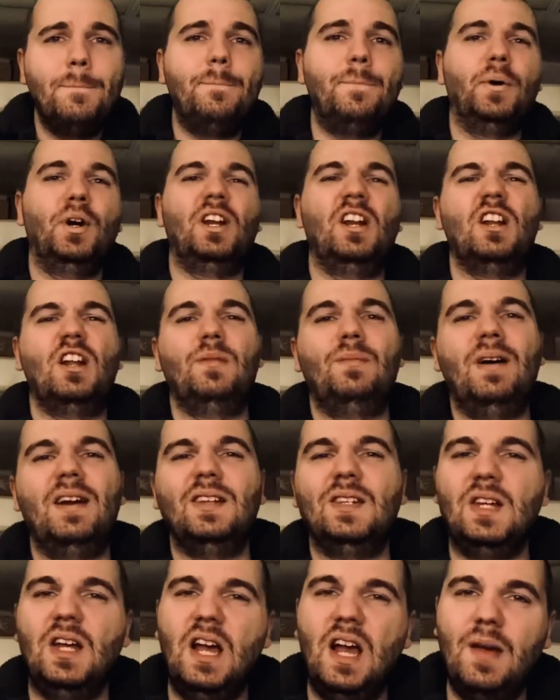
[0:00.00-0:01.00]
"Put it on my
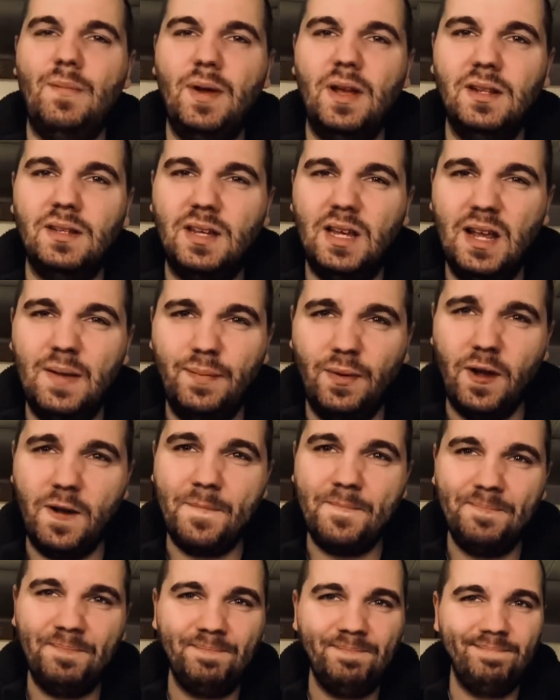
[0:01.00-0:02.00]
tab, innkeeper."
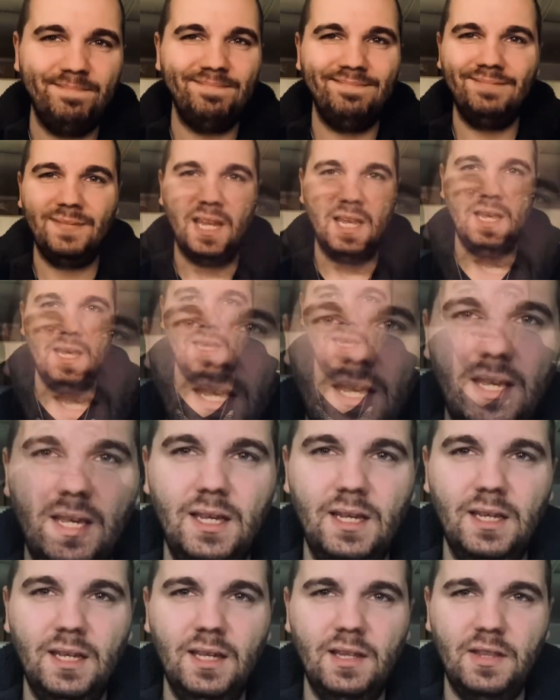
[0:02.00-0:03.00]

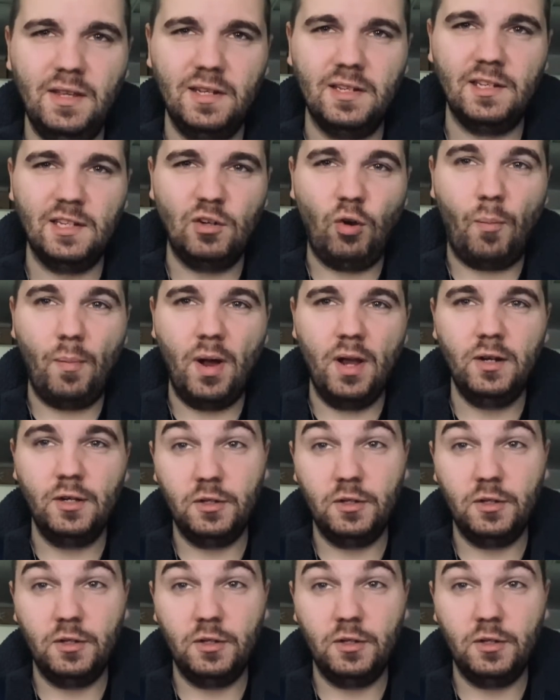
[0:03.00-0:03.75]
This is a reminder